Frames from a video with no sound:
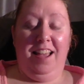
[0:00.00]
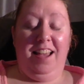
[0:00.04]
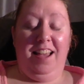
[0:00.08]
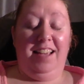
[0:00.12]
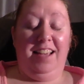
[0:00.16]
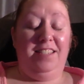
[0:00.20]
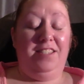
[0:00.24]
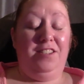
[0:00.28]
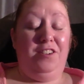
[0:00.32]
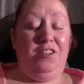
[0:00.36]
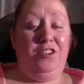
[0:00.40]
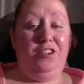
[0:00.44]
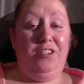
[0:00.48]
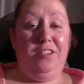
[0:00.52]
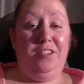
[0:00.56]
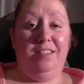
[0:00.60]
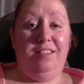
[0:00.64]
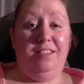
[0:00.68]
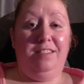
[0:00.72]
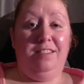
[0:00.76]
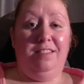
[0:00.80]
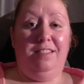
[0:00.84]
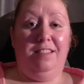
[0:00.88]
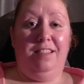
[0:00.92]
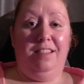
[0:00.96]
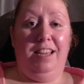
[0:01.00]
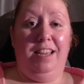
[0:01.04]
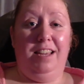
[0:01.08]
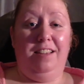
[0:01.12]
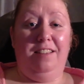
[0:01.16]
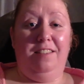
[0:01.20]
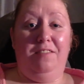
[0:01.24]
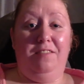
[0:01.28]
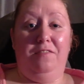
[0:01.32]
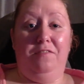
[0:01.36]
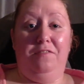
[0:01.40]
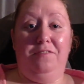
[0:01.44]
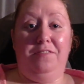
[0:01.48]
It's hard to think
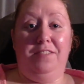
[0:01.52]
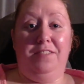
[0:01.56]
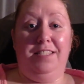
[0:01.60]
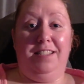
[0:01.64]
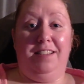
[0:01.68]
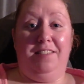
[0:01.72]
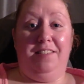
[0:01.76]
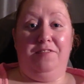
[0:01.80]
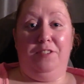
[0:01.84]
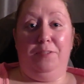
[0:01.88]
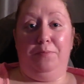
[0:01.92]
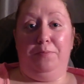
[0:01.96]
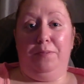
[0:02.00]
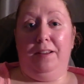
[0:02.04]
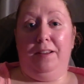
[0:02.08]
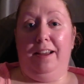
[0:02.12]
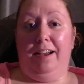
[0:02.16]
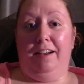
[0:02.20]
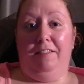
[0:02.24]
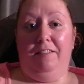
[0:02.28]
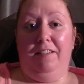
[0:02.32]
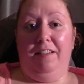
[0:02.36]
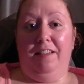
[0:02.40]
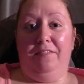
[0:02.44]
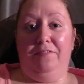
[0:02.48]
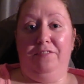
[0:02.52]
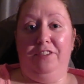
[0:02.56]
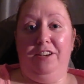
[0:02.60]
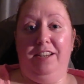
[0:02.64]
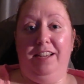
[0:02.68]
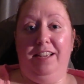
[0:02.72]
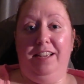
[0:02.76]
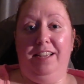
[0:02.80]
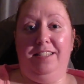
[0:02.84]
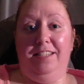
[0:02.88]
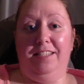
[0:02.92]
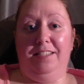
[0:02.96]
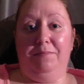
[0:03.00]
of stuff to put out every
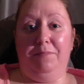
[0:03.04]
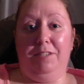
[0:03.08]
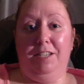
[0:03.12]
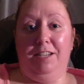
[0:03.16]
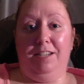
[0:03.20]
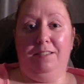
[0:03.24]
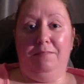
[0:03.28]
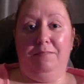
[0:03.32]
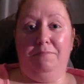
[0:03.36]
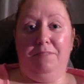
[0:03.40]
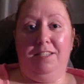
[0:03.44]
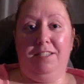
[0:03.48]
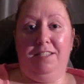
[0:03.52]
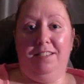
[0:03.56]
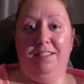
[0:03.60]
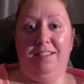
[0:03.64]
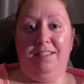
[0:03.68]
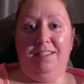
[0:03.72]
day sometimes.